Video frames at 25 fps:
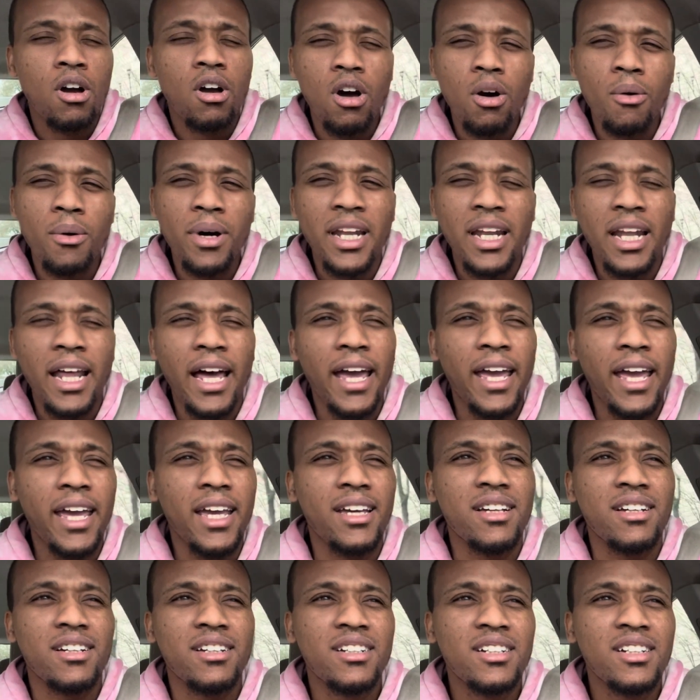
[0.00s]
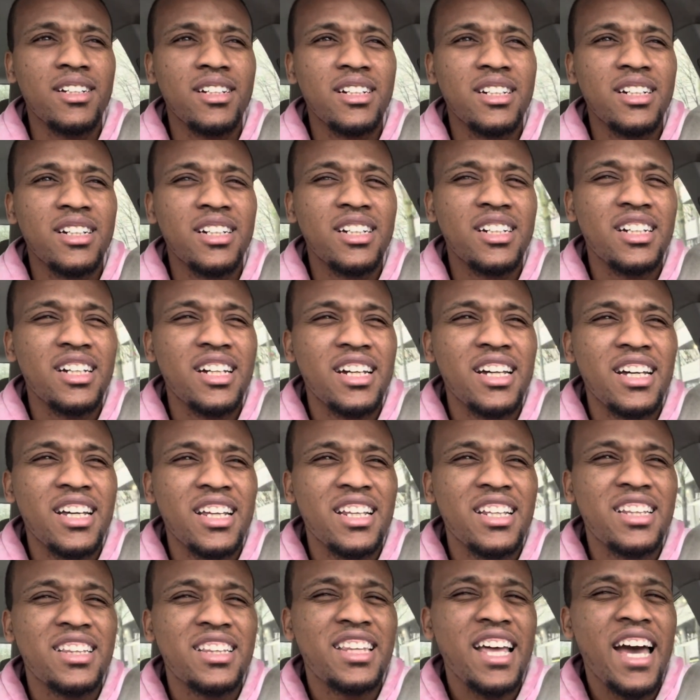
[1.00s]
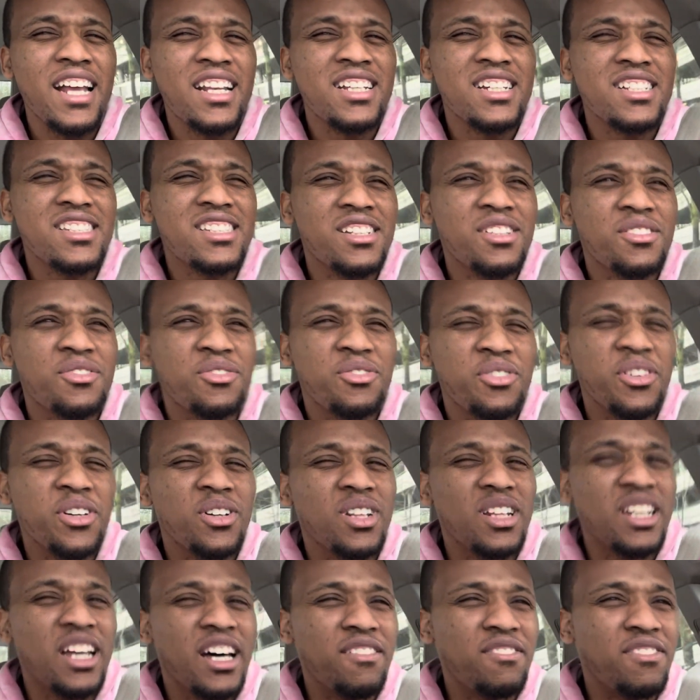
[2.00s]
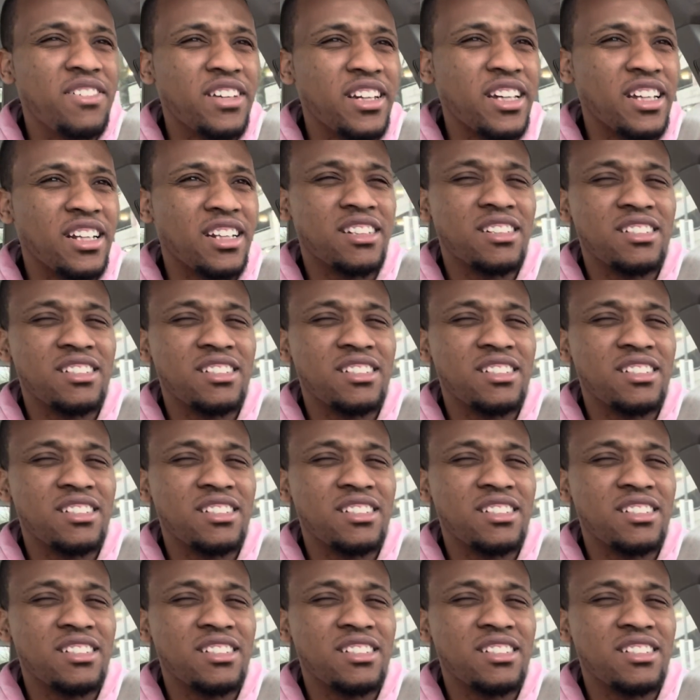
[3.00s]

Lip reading: going, like, that doesn't feel loving.